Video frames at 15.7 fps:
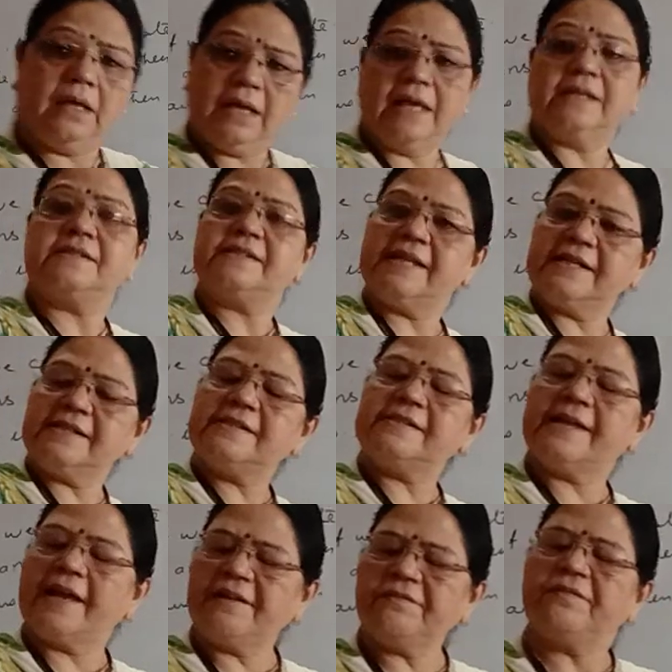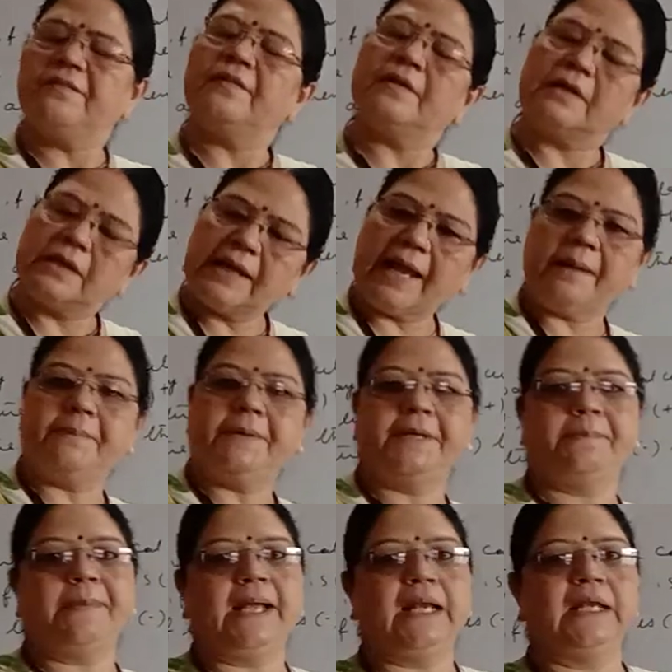Assets have
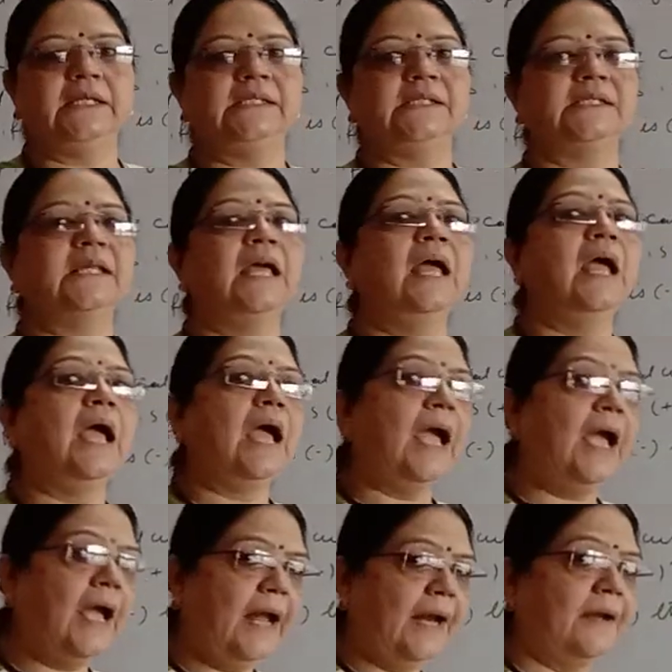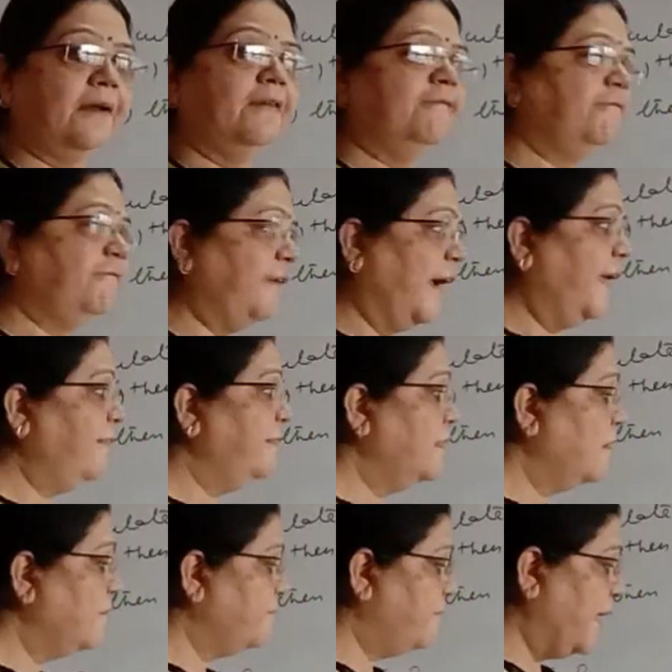debit balance. And when
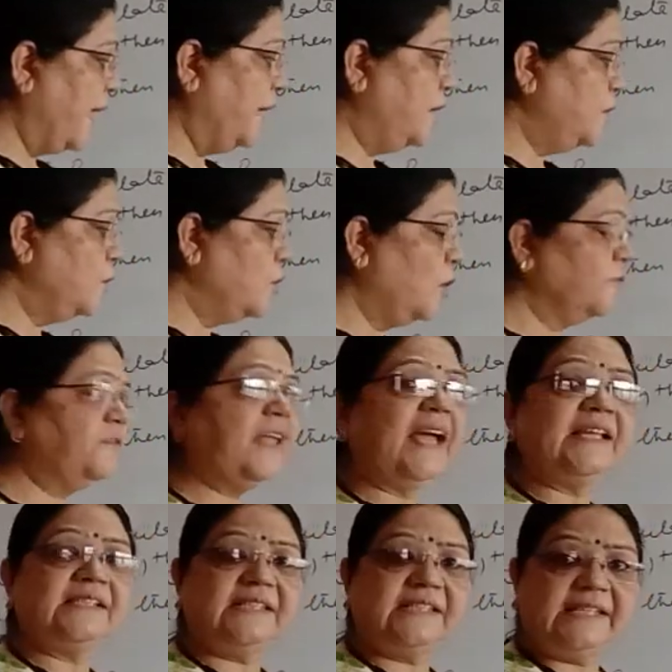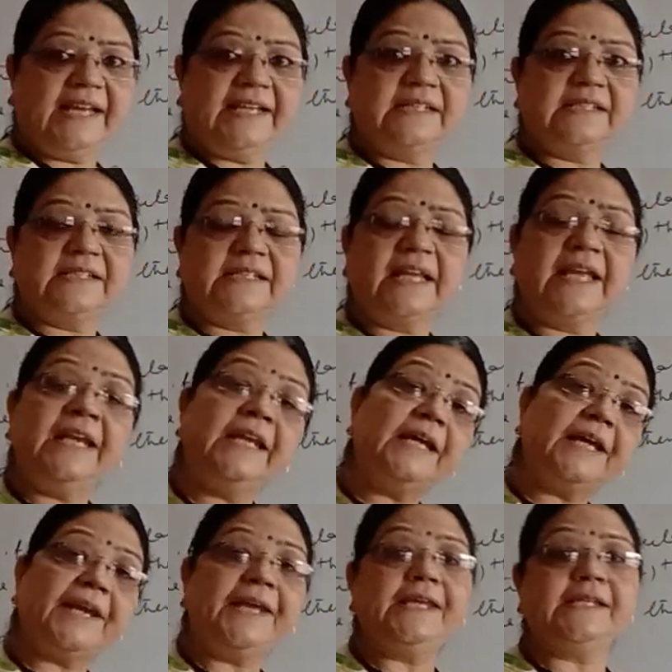the value of the assets
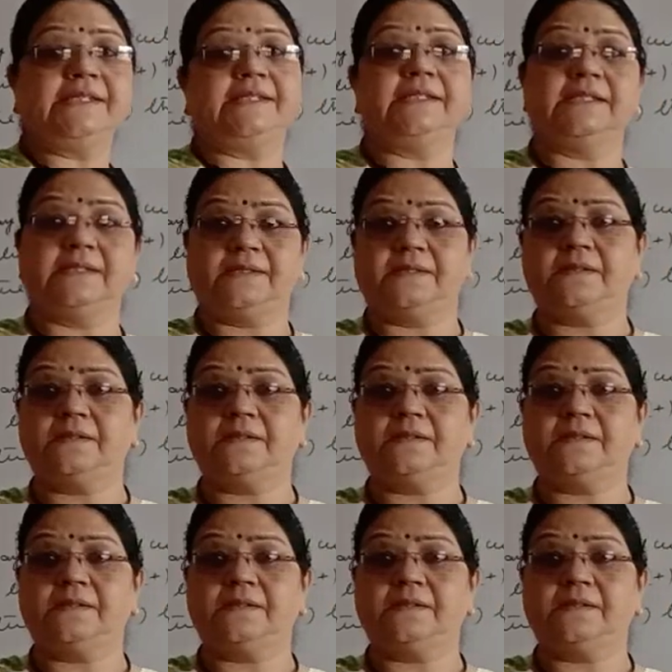increases,